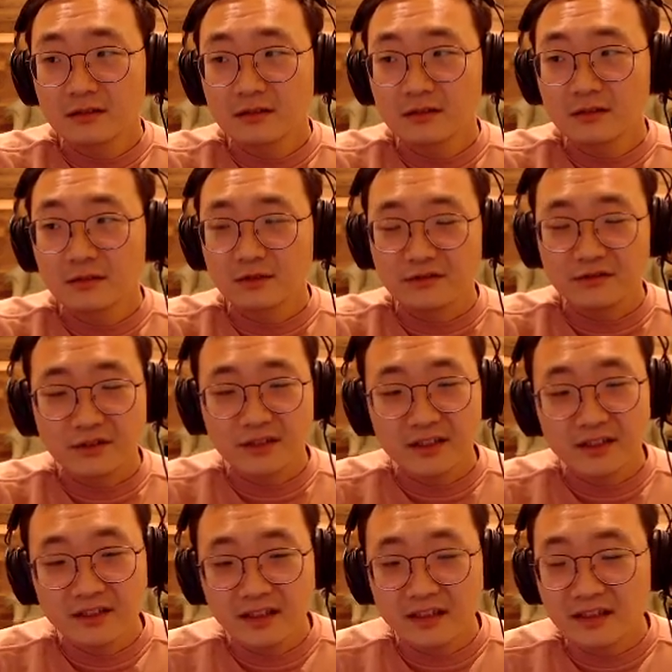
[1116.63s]
We've
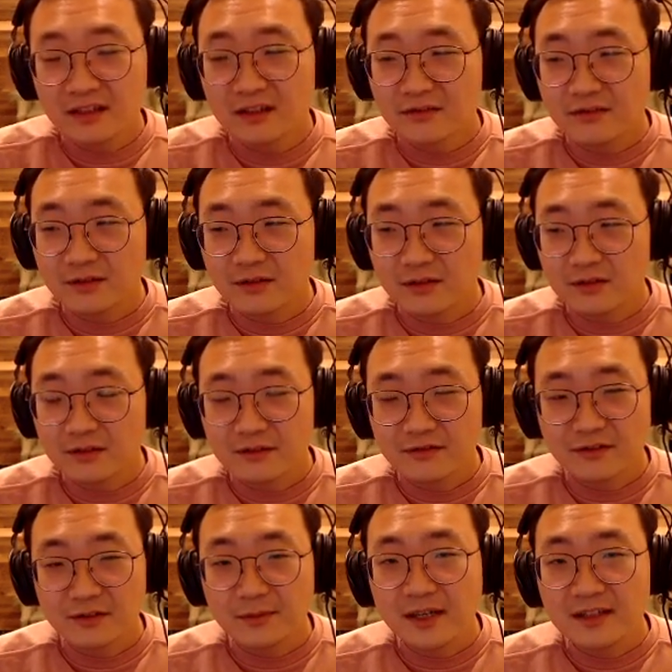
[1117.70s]
raided a key for
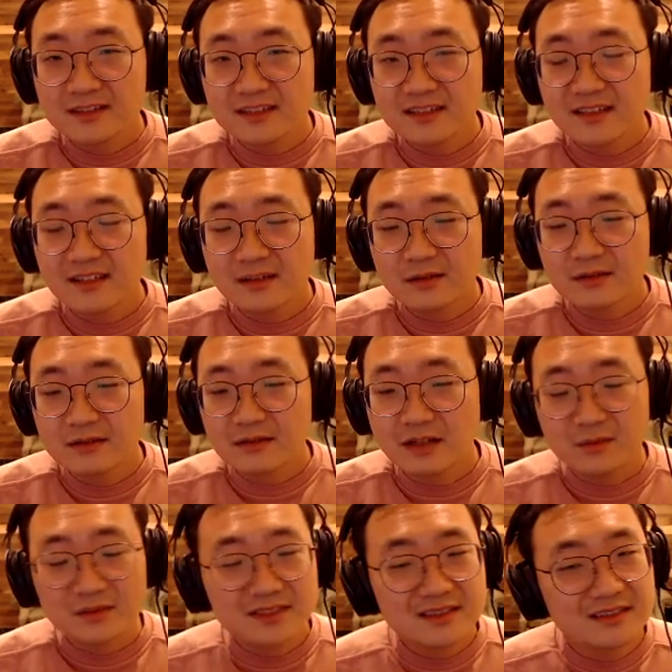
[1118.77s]
months now. I'm
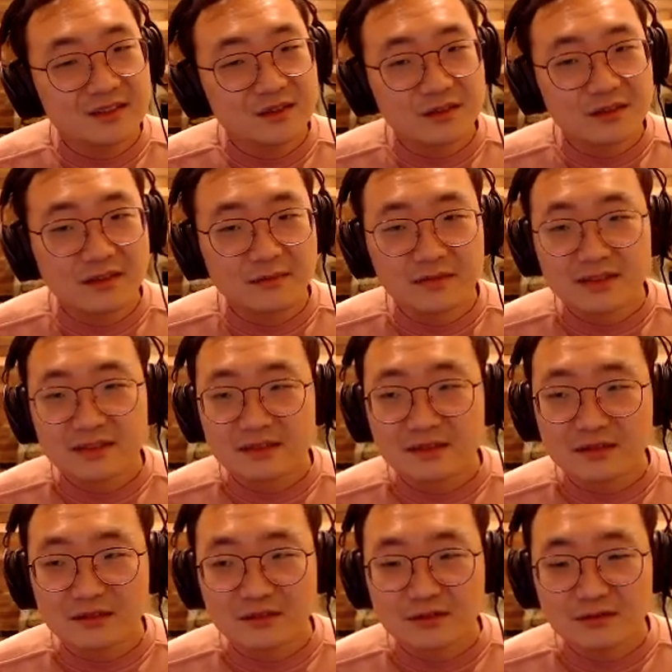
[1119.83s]

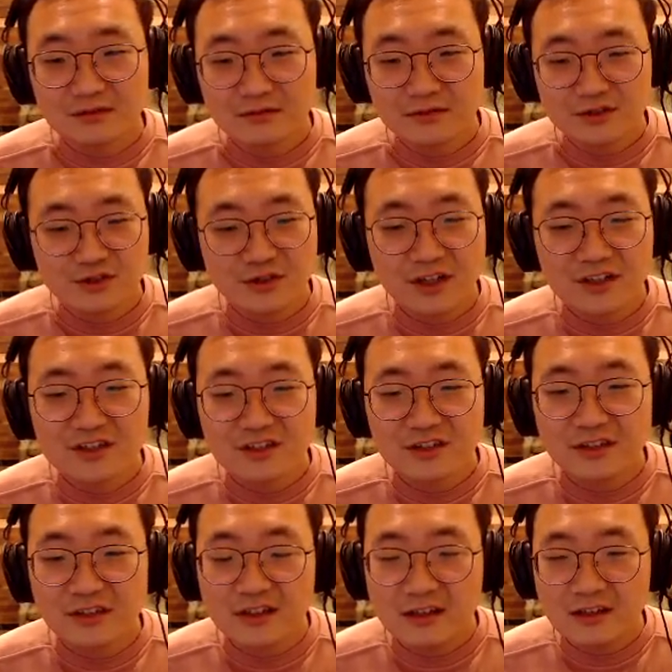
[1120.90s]
still trudging
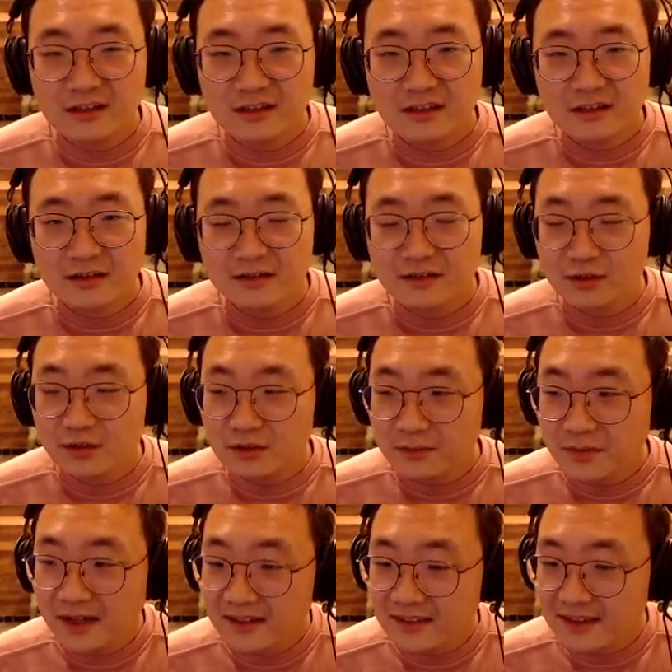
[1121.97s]
along, doing
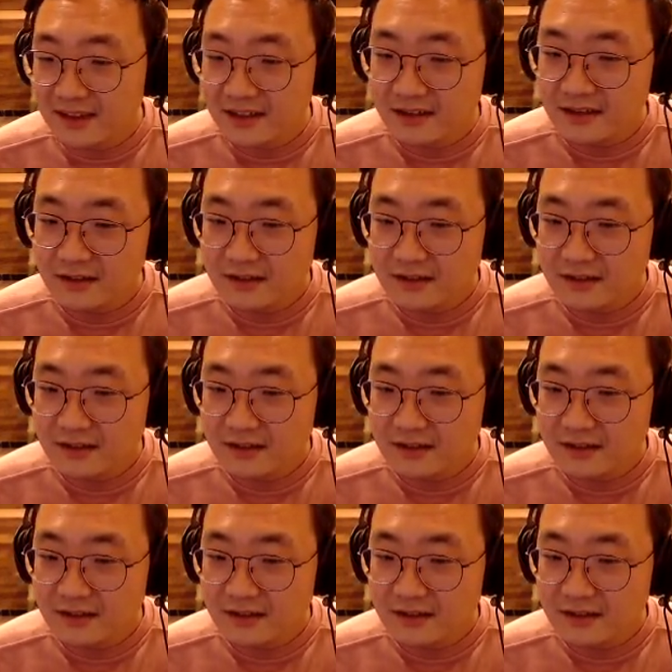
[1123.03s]
my thing.